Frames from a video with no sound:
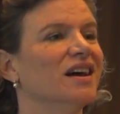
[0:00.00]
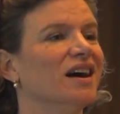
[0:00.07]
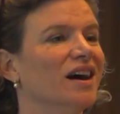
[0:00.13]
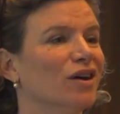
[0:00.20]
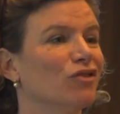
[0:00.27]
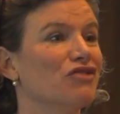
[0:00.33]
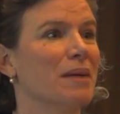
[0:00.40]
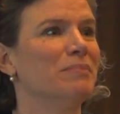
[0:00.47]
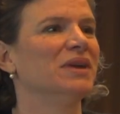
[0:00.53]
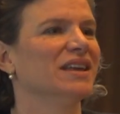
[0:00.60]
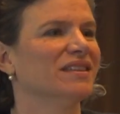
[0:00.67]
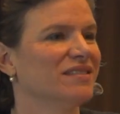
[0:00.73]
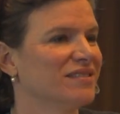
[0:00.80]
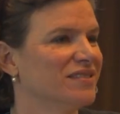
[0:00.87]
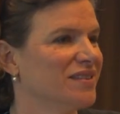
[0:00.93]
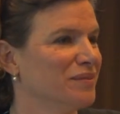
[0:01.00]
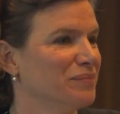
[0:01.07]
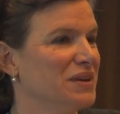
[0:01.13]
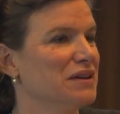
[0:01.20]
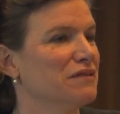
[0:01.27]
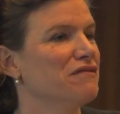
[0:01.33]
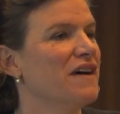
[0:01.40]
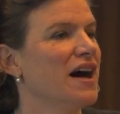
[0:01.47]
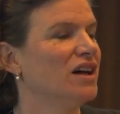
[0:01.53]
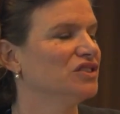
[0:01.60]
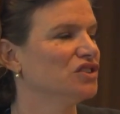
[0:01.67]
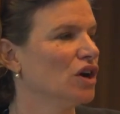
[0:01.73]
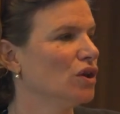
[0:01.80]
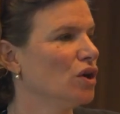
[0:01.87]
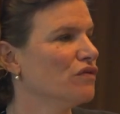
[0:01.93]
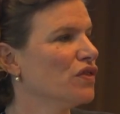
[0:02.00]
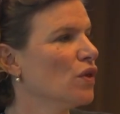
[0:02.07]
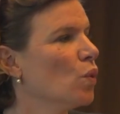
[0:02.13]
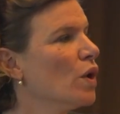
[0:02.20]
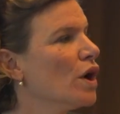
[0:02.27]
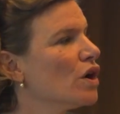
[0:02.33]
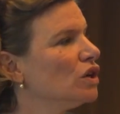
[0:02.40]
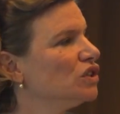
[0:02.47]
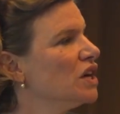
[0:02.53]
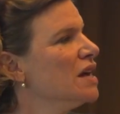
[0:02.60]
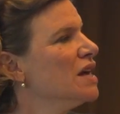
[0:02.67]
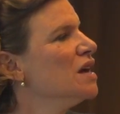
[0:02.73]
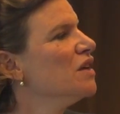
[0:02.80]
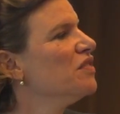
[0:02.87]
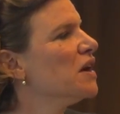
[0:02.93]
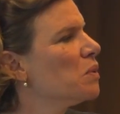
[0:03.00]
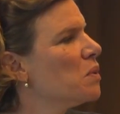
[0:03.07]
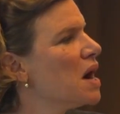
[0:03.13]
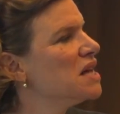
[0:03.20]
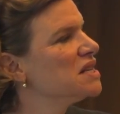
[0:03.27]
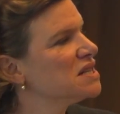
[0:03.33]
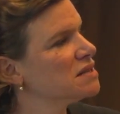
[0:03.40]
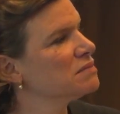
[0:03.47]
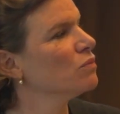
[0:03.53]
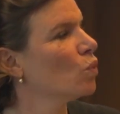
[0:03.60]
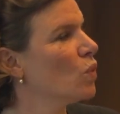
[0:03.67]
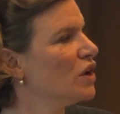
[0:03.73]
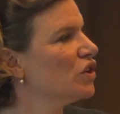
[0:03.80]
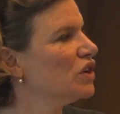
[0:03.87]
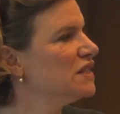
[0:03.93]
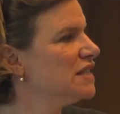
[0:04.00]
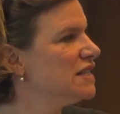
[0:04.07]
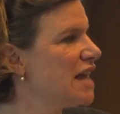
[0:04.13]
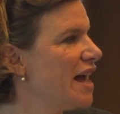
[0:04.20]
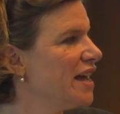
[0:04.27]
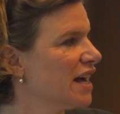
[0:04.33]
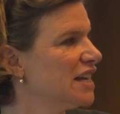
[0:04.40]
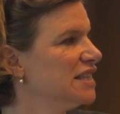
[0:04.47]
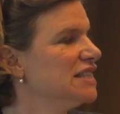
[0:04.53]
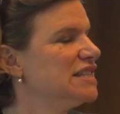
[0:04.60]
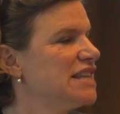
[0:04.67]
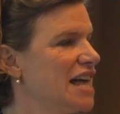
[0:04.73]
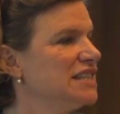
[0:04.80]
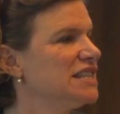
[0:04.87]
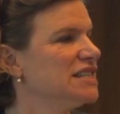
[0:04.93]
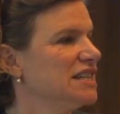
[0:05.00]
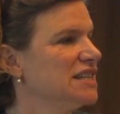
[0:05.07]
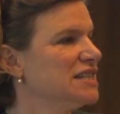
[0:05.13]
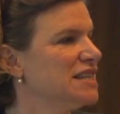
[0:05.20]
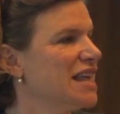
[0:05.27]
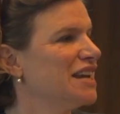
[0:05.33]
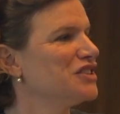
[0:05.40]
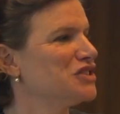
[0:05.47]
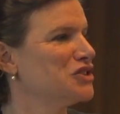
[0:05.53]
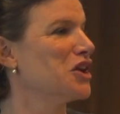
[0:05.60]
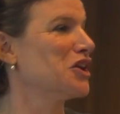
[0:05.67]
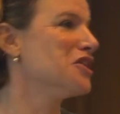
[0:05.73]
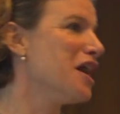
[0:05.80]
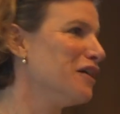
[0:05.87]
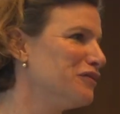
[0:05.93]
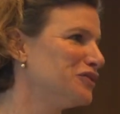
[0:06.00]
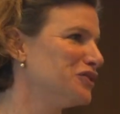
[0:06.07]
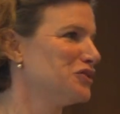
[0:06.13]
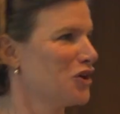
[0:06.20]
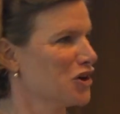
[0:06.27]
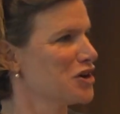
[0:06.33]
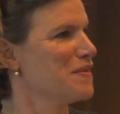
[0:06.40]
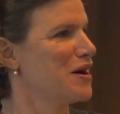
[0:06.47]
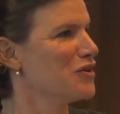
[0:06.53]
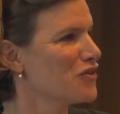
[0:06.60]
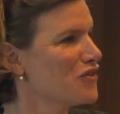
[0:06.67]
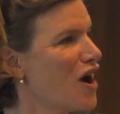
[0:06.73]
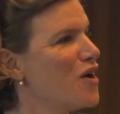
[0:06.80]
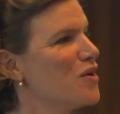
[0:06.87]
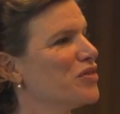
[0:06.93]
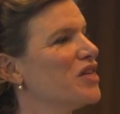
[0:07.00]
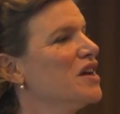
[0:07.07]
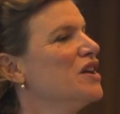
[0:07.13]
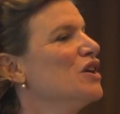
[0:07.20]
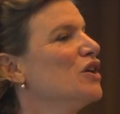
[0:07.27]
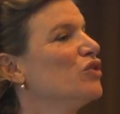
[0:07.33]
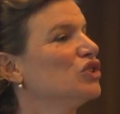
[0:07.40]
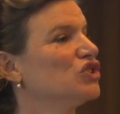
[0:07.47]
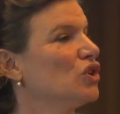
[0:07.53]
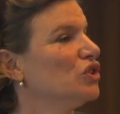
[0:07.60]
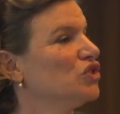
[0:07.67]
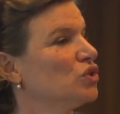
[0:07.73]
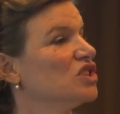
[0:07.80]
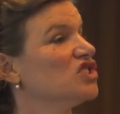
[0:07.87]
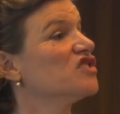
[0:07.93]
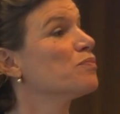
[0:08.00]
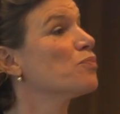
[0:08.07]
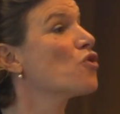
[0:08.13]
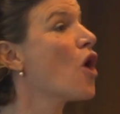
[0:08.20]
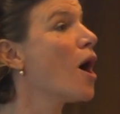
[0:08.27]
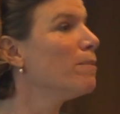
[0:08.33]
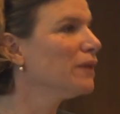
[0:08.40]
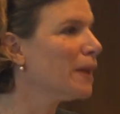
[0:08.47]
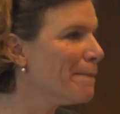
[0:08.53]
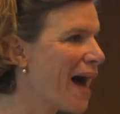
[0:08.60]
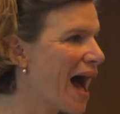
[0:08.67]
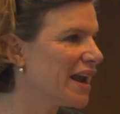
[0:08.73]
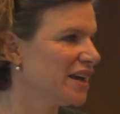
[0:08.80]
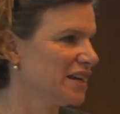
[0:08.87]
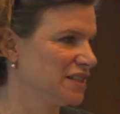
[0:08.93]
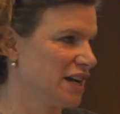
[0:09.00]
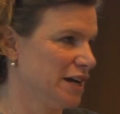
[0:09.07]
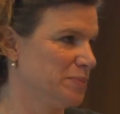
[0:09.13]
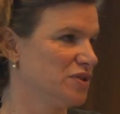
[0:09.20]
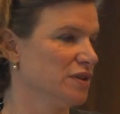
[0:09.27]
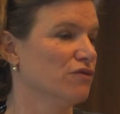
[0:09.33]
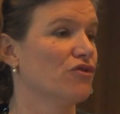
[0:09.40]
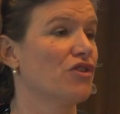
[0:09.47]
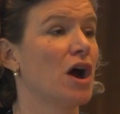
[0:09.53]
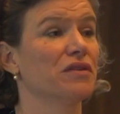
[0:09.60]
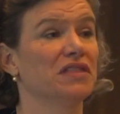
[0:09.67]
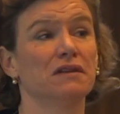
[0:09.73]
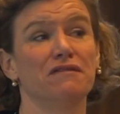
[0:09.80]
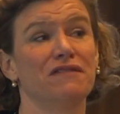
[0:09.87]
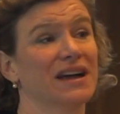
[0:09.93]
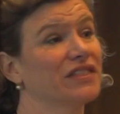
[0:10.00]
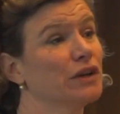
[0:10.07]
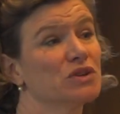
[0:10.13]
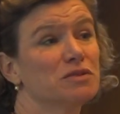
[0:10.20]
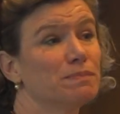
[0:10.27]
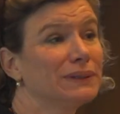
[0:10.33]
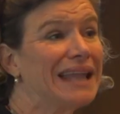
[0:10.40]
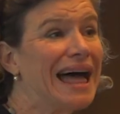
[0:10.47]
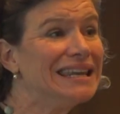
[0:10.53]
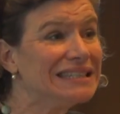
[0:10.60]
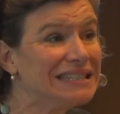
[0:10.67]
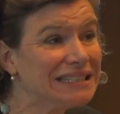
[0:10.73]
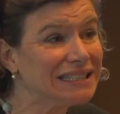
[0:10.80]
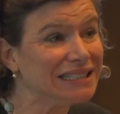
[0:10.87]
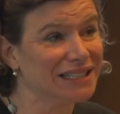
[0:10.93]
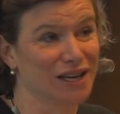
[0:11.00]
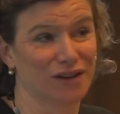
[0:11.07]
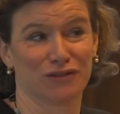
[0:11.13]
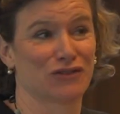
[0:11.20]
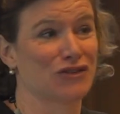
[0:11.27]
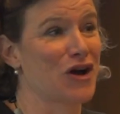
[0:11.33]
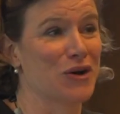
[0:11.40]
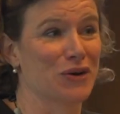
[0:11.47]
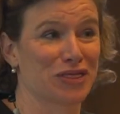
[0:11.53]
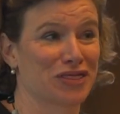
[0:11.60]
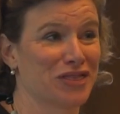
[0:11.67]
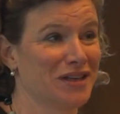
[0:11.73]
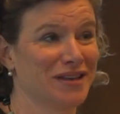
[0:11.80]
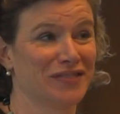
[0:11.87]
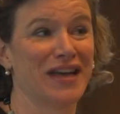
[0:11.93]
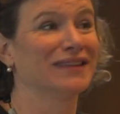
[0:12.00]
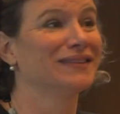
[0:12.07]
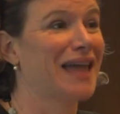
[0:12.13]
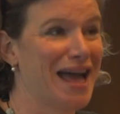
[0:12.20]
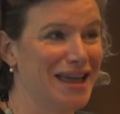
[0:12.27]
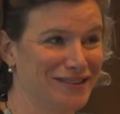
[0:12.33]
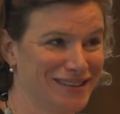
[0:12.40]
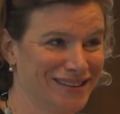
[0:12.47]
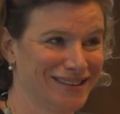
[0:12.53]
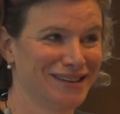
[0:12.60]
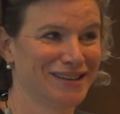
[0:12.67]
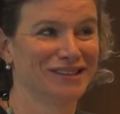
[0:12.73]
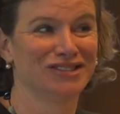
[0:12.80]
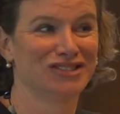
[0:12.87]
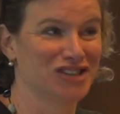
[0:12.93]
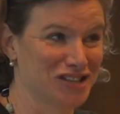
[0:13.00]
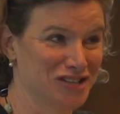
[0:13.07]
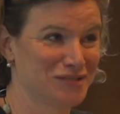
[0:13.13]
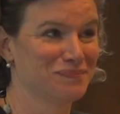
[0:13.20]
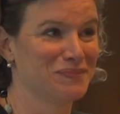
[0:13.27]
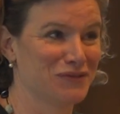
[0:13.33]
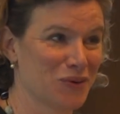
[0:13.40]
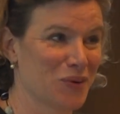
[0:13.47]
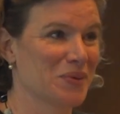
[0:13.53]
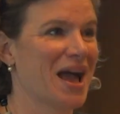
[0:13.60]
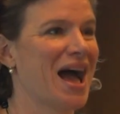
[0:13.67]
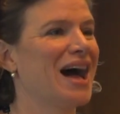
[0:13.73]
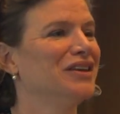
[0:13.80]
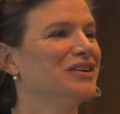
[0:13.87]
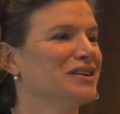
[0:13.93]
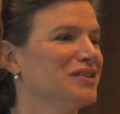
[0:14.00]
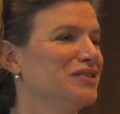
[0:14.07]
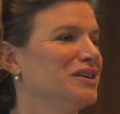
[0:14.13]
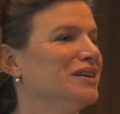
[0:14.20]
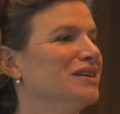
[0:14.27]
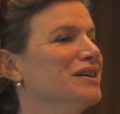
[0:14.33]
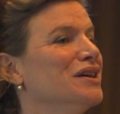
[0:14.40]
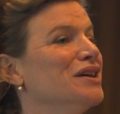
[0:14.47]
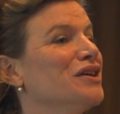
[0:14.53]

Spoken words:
remnants being felt all over the world, there was, one could say, a consensus that it's not enough to talk about growth. There's all sorts of problematic types of growth. In fact, there was plenty of growth that led just before we had the